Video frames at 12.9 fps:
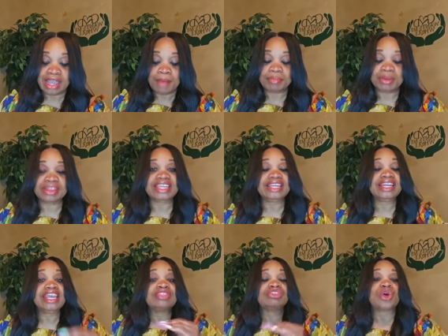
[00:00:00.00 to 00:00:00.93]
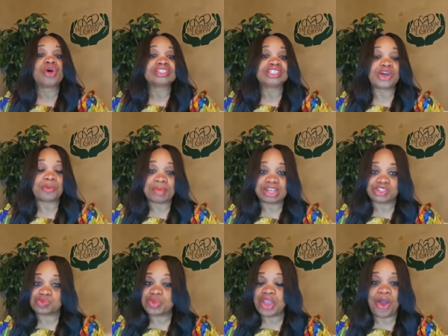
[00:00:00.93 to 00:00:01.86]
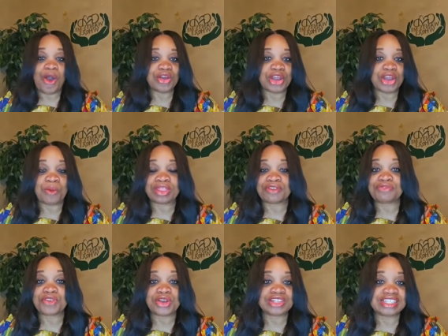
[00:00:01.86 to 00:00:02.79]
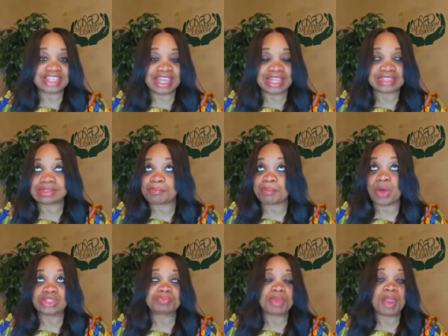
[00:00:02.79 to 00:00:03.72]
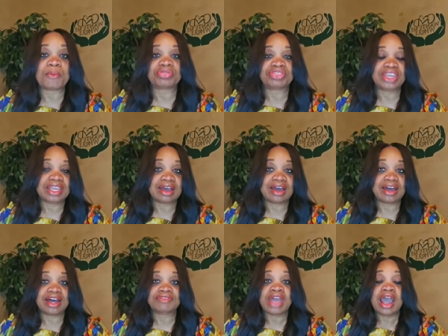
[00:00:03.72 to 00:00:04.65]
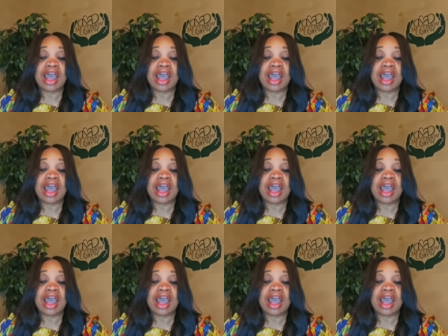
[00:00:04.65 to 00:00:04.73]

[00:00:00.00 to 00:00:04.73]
but then he thought so much we all know when the first things most people think of